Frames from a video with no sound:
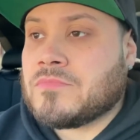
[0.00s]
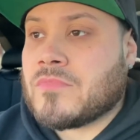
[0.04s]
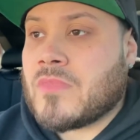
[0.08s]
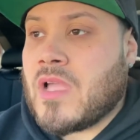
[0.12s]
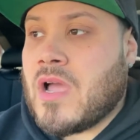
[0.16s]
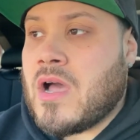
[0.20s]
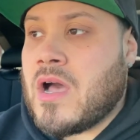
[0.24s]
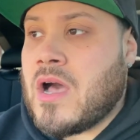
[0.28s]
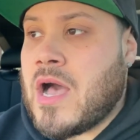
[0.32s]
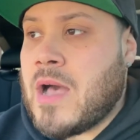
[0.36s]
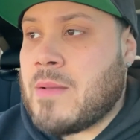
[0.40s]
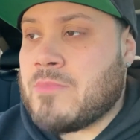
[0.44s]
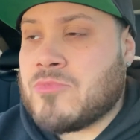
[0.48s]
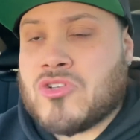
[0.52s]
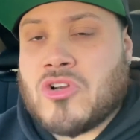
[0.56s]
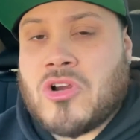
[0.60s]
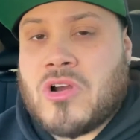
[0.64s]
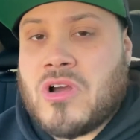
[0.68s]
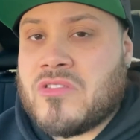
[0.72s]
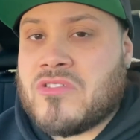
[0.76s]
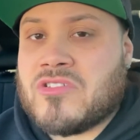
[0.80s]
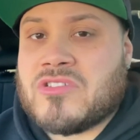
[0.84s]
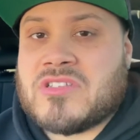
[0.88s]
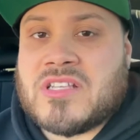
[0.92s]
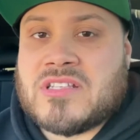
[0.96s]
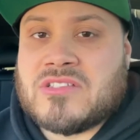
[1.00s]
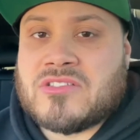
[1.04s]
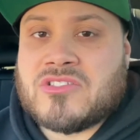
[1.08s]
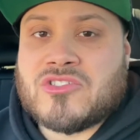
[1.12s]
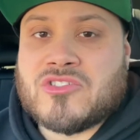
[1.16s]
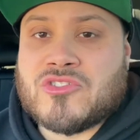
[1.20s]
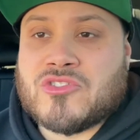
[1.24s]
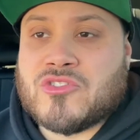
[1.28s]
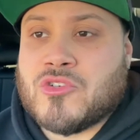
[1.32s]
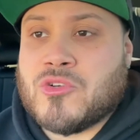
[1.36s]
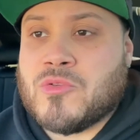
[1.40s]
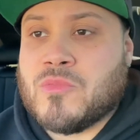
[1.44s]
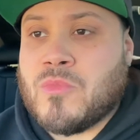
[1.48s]
I'm sure other
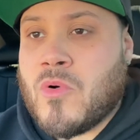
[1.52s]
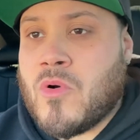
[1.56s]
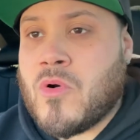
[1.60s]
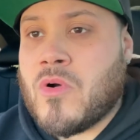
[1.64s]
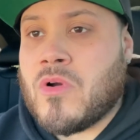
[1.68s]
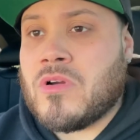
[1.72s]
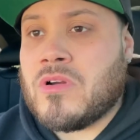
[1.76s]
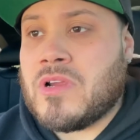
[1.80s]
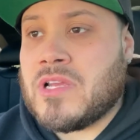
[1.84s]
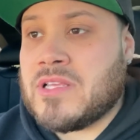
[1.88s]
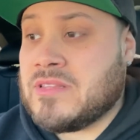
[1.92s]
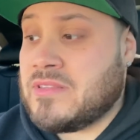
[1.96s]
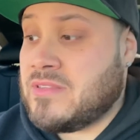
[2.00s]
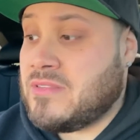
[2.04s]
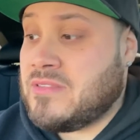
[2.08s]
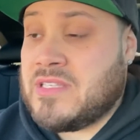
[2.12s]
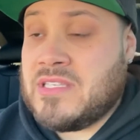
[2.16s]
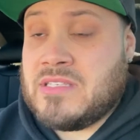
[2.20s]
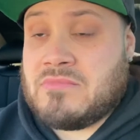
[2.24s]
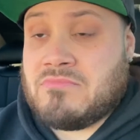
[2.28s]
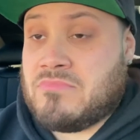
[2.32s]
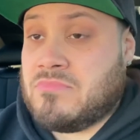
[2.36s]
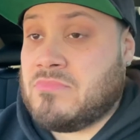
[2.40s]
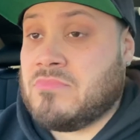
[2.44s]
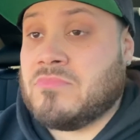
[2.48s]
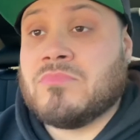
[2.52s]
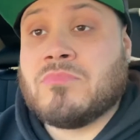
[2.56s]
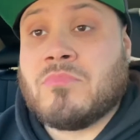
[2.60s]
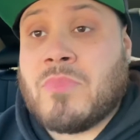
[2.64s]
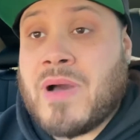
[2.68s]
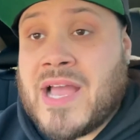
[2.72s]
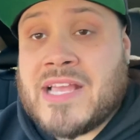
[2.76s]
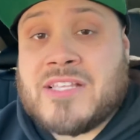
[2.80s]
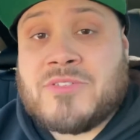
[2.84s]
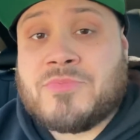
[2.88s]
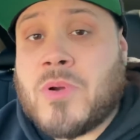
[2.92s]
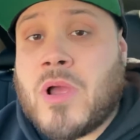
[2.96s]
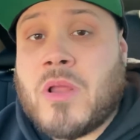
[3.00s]
sensors do more, and
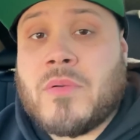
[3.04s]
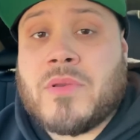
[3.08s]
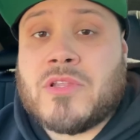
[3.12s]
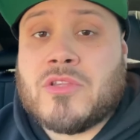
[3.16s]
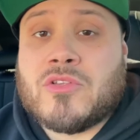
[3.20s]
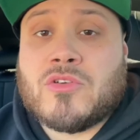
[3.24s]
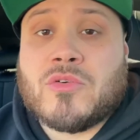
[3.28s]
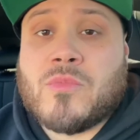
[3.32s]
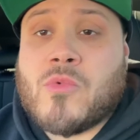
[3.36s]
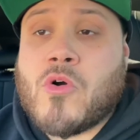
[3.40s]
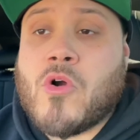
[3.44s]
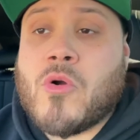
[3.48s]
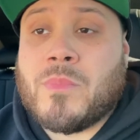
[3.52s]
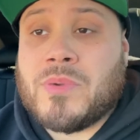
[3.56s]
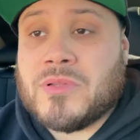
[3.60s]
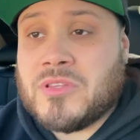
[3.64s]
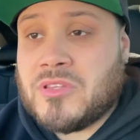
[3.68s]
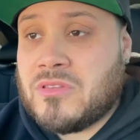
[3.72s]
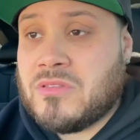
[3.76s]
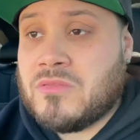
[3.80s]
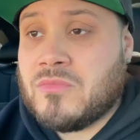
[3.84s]
mine probably do more, but